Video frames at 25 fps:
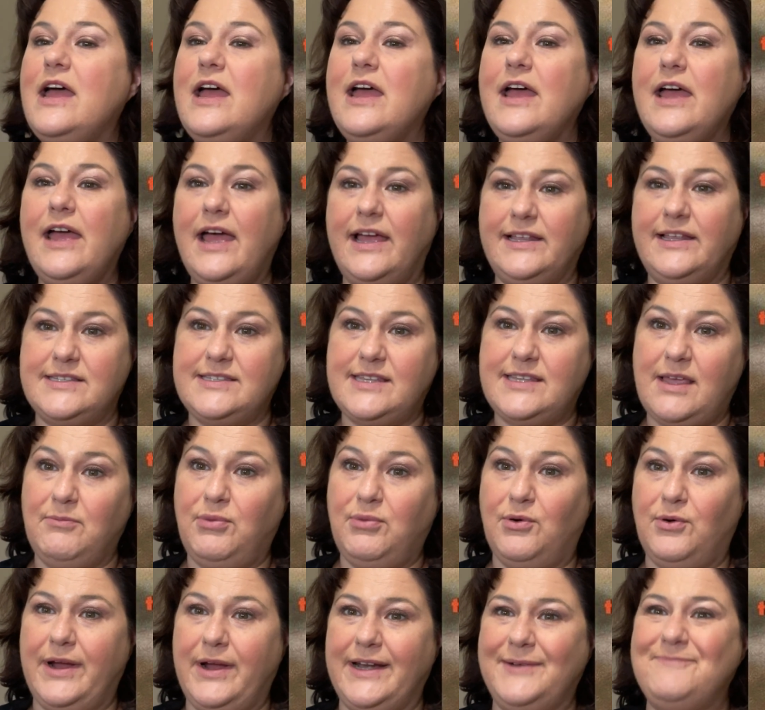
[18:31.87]
at some
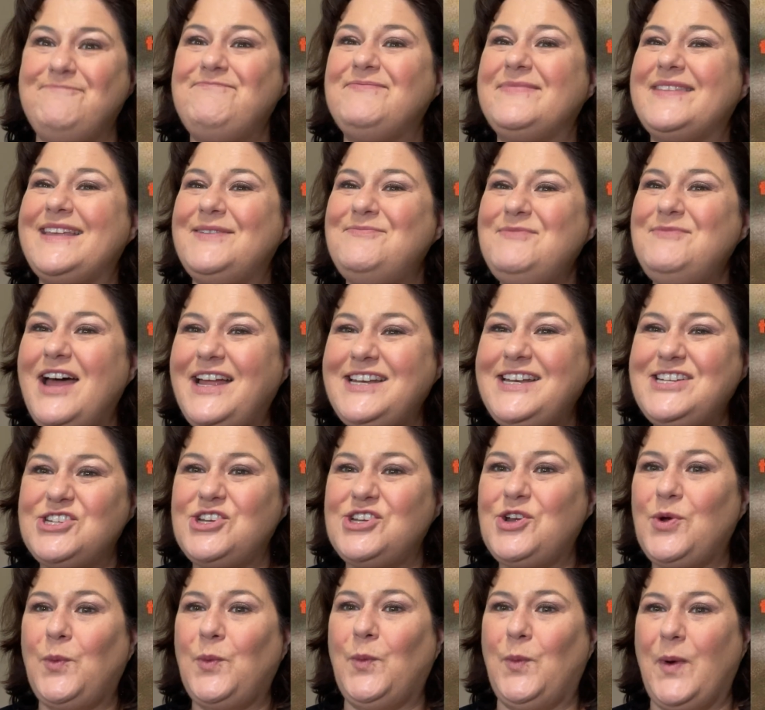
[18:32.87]
point. I'm not
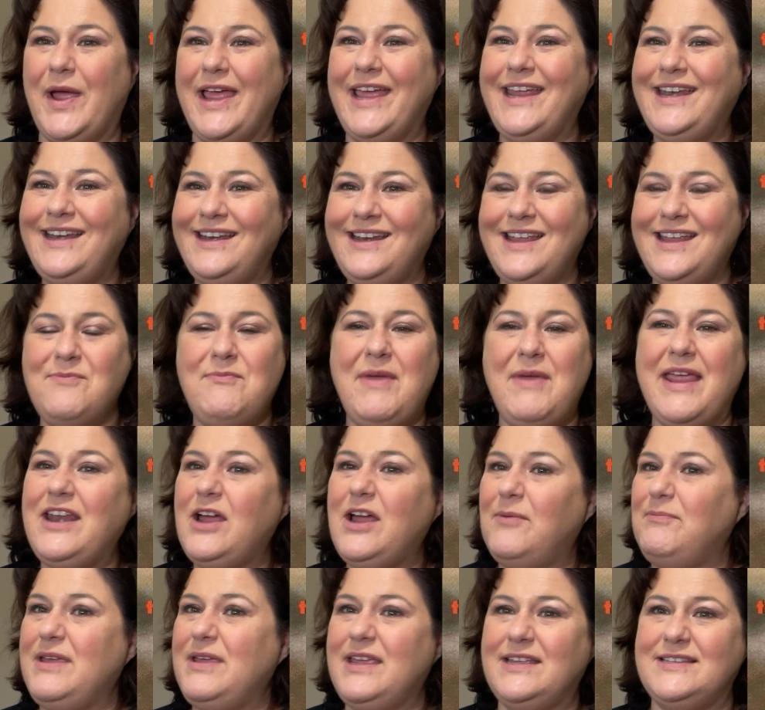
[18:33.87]
sure when. It may
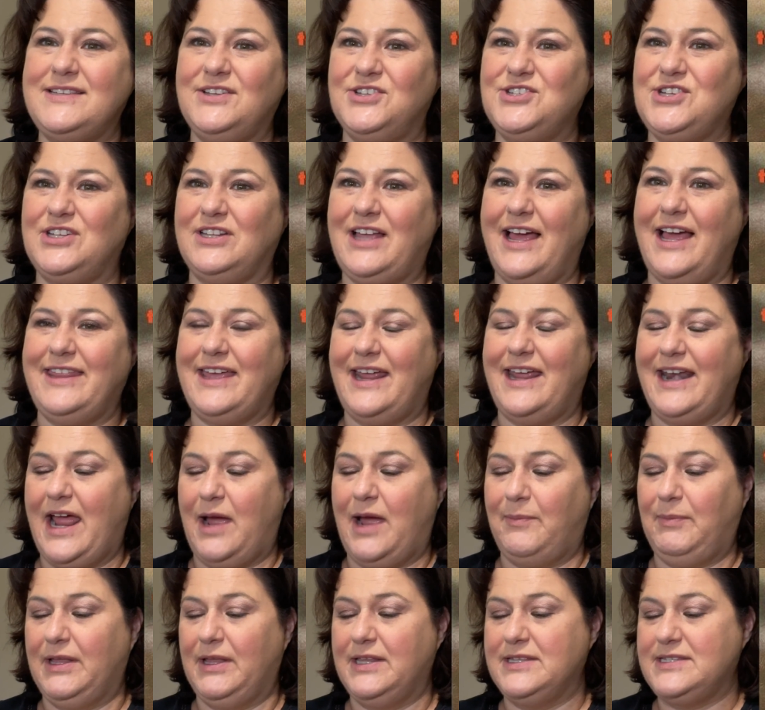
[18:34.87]
not be until July that
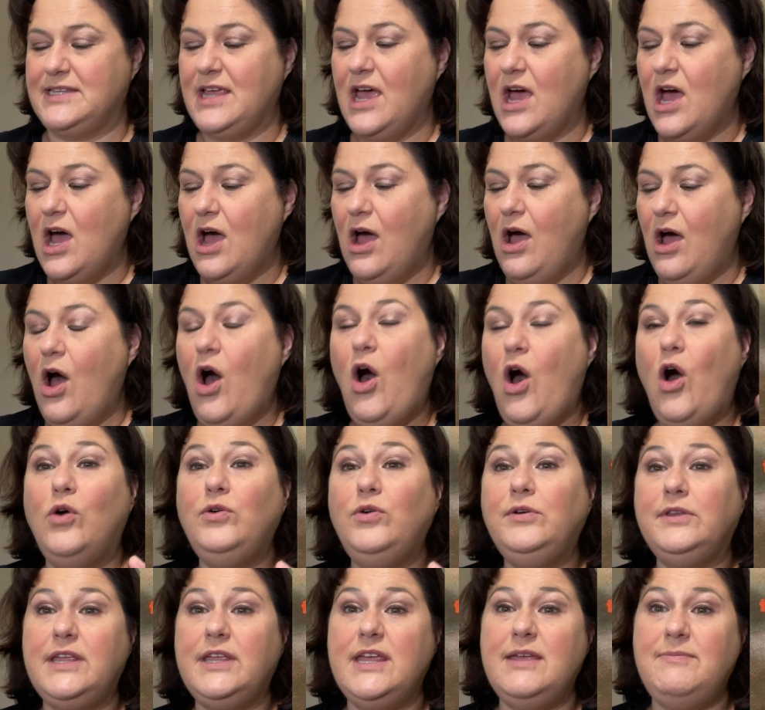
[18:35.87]
happens,
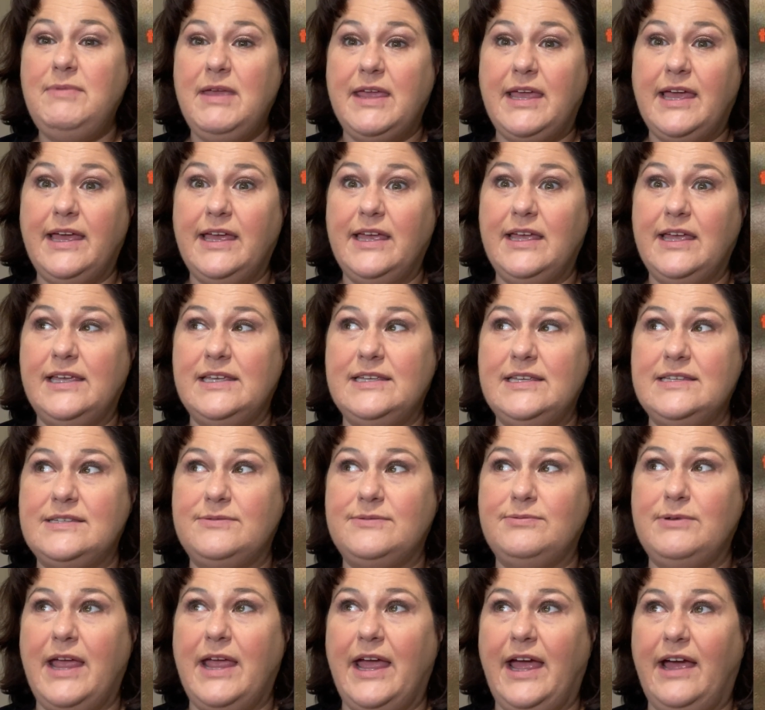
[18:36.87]
only because
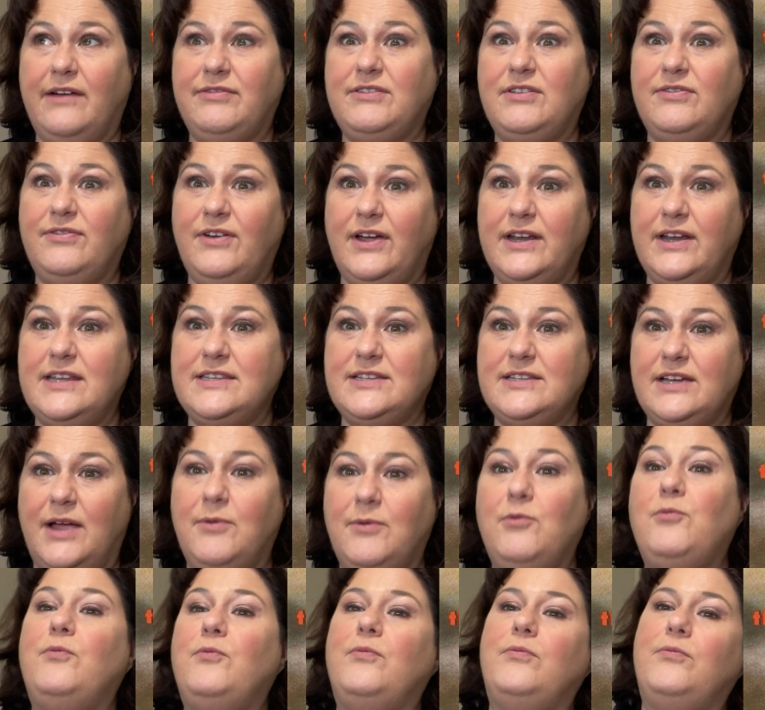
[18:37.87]
we have to find a
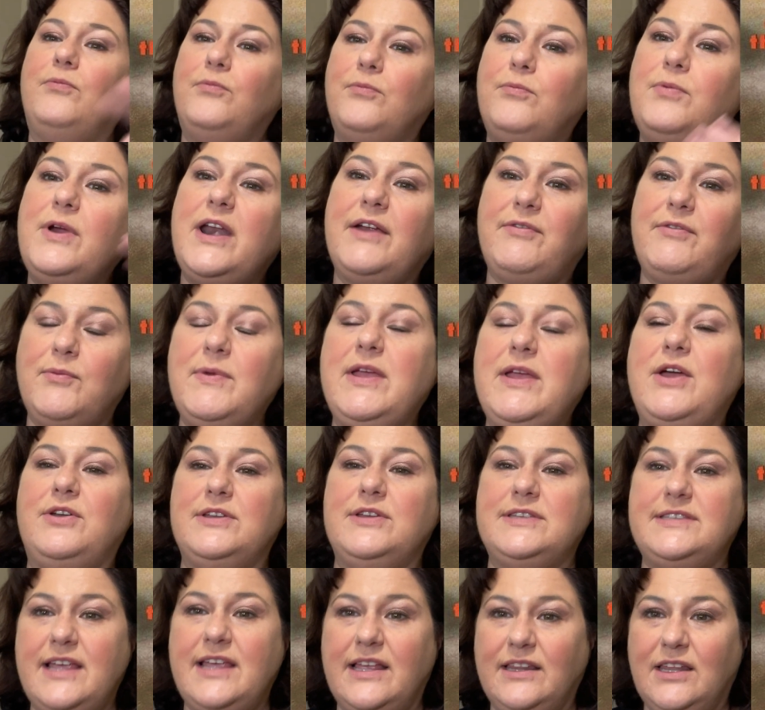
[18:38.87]
time. Whenever we go to
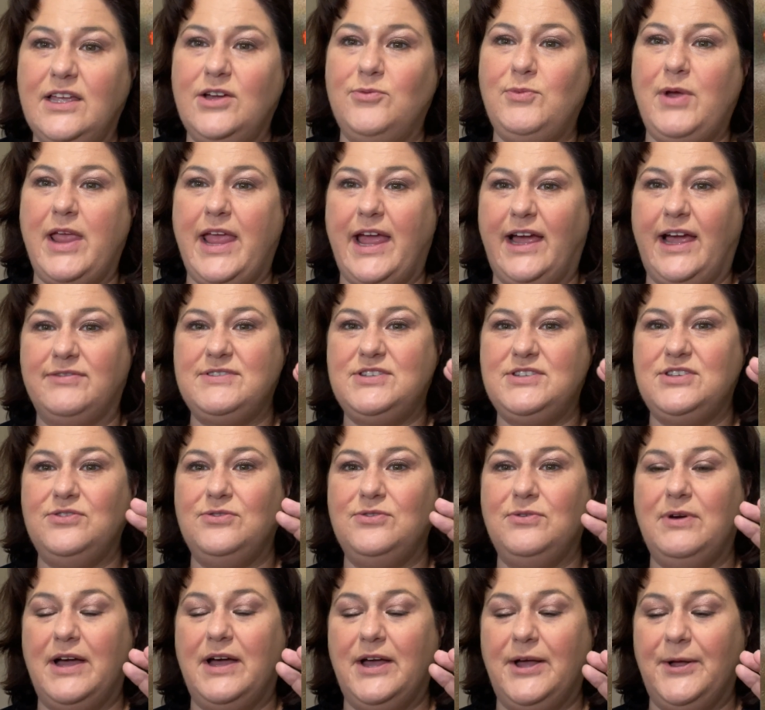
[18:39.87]
Salem, we have
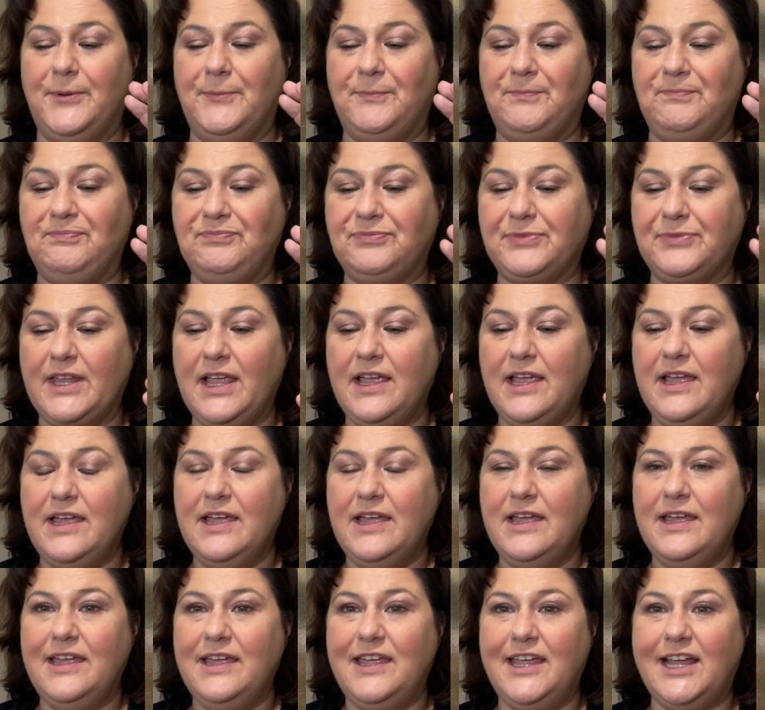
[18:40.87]
to um,
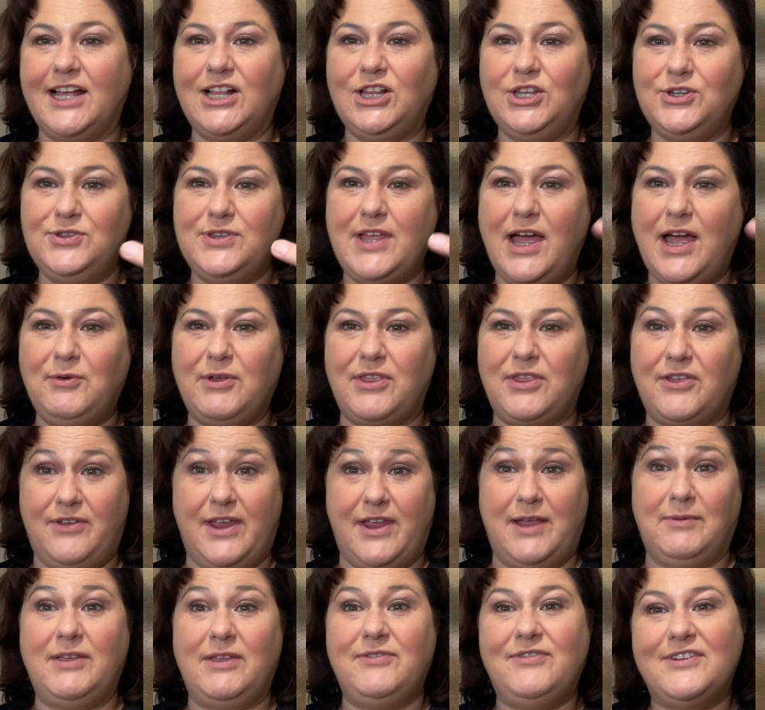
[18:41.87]
include that with a
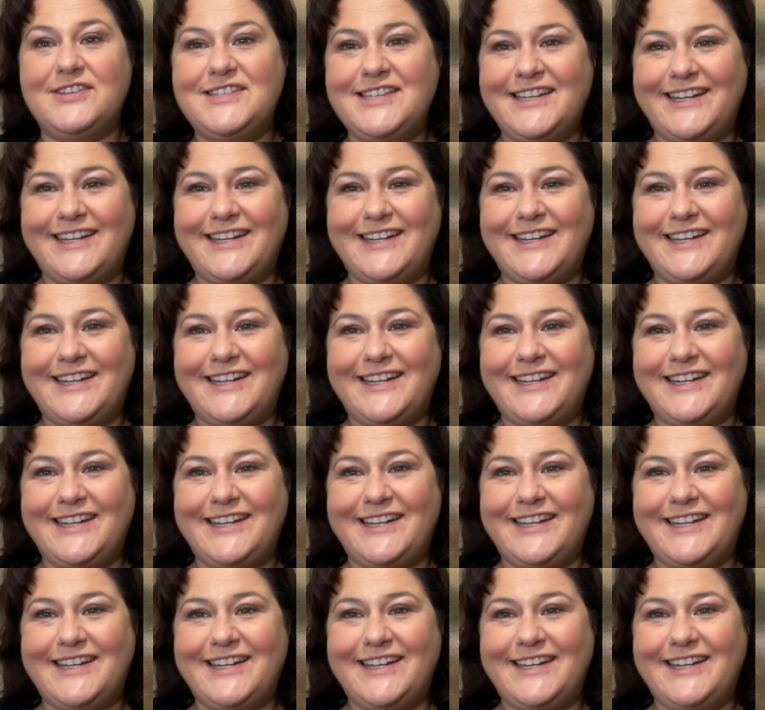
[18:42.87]
family visit.